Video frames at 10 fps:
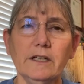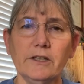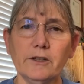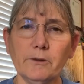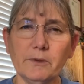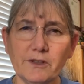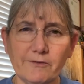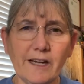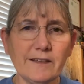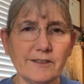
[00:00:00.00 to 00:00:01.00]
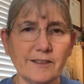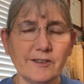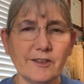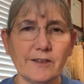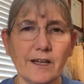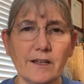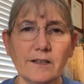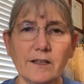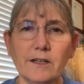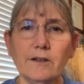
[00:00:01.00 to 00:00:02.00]
but the fact is that
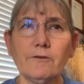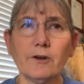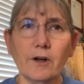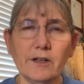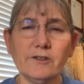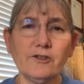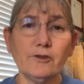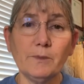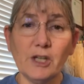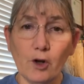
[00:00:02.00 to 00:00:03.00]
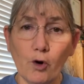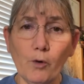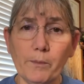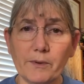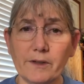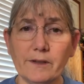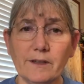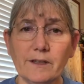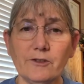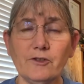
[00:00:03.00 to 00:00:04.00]
for us to be open
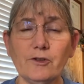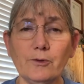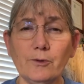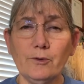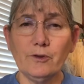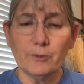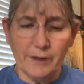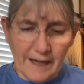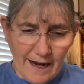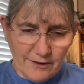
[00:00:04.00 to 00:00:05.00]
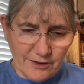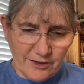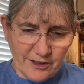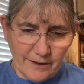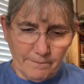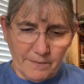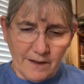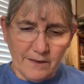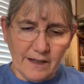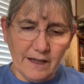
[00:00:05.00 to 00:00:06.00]
to the reality
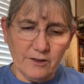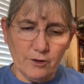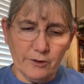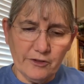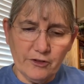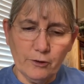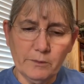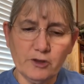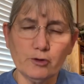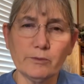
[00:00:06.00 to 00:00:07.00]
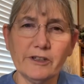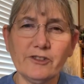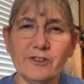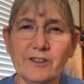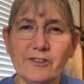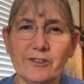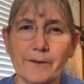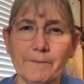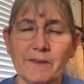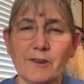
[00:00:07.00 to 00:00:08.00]
that there is so much richness,
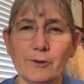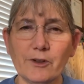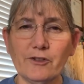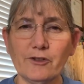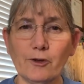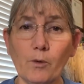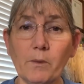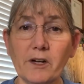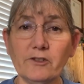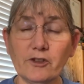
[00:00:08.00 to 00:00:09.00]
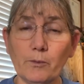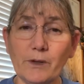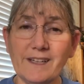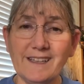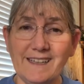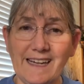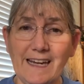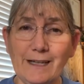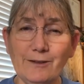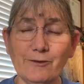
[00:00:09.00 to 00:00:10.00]
there is so much that we can
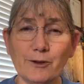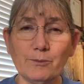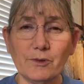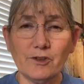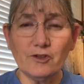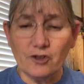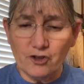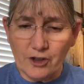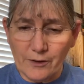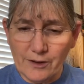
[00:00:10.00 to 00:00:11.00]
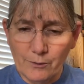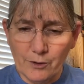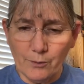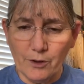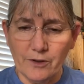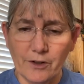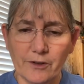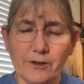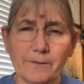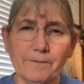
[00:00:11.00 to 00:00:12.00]
gain from just sharing with one
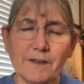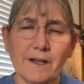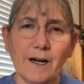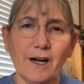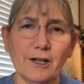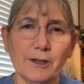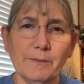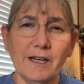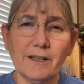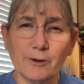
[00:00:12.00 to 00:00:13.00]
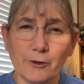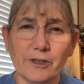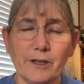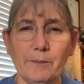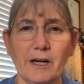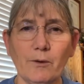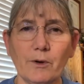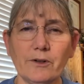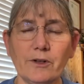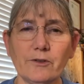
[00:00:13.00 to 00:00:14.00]
another, and learning about
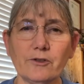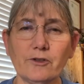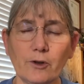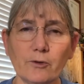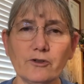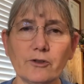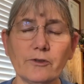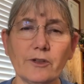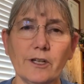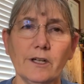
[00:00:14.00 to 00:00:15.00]
one another's cultures.